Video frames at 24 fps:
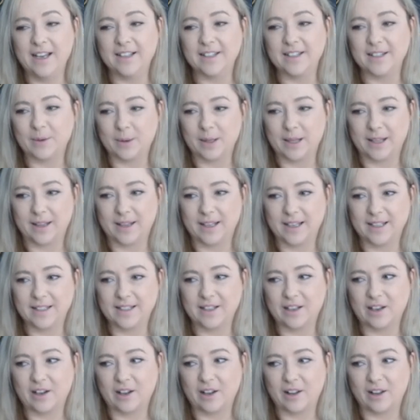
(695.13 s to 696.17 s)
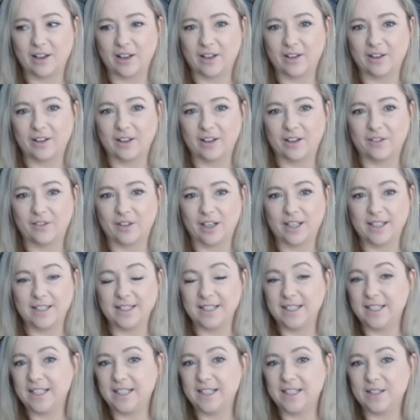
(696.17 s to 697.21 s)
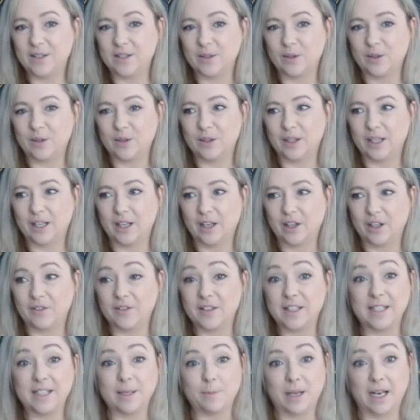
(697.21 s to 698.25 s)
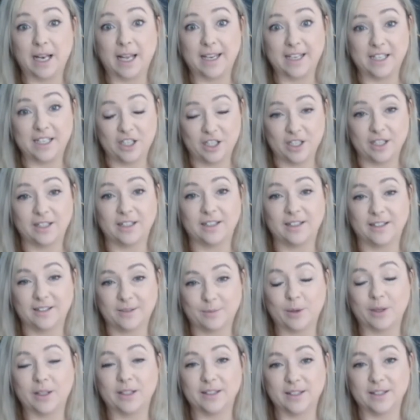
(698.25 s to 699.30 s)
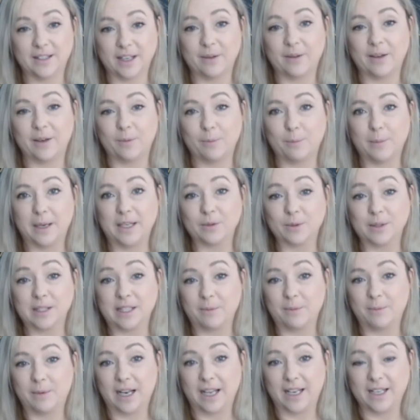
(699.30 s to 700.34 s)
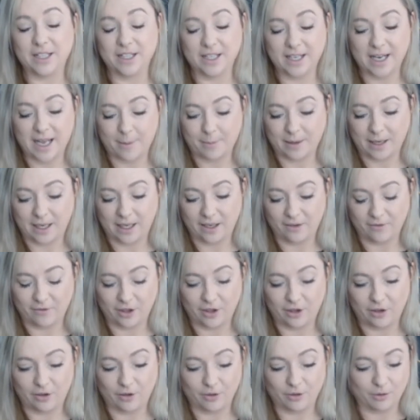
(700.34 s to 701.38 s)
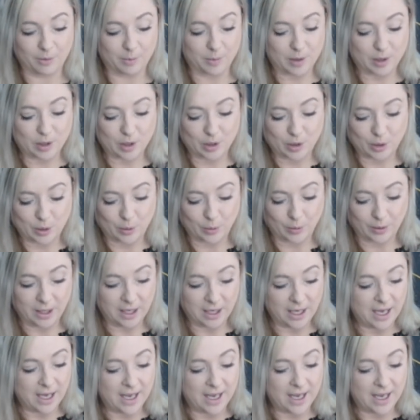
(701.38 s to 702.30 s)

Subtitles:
So whether that's like a lot of ideas or a lot of stimulation, that's what is going, mental stimulation happening for you, group two.